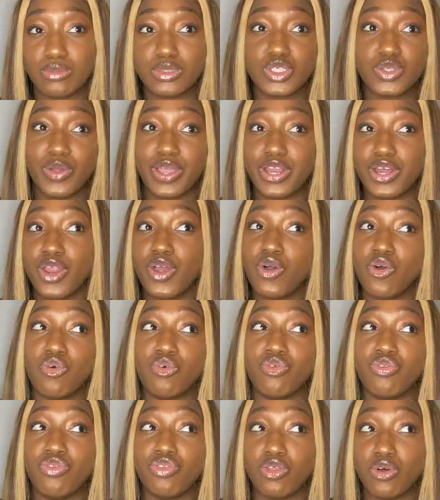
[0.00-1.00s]
So I
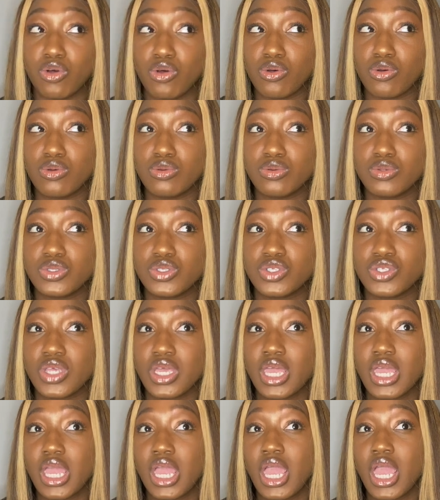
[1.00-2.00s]
know those
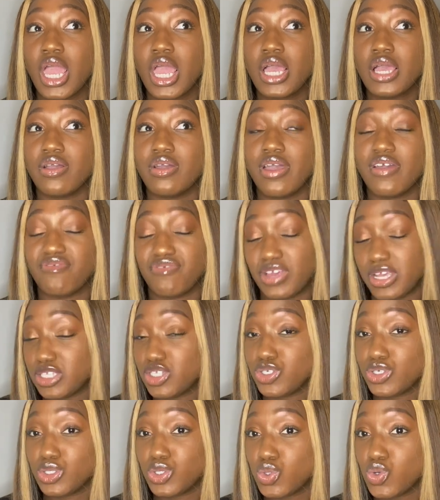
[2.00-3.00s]

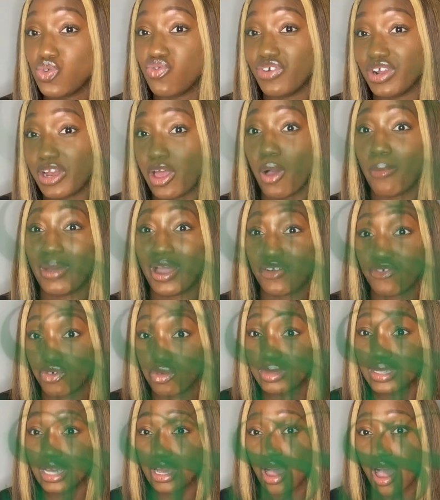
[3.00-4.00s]
investors who rent out by room
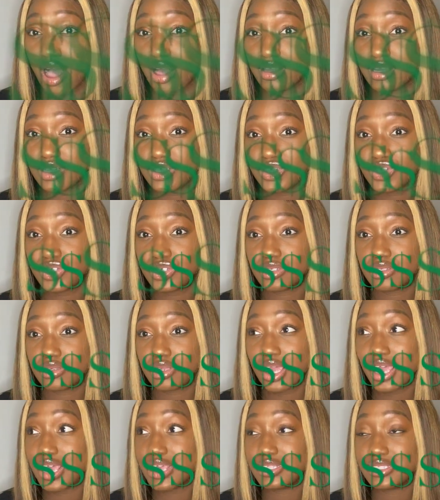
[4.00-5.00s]
to college
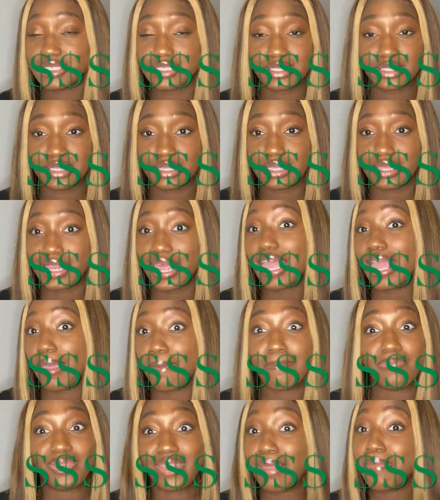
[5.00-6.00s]
kids,
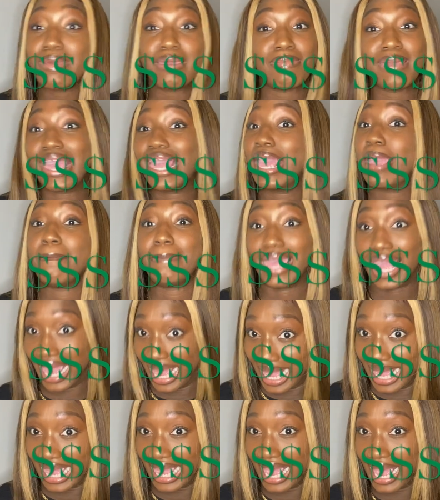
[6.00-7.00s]
they be making bank.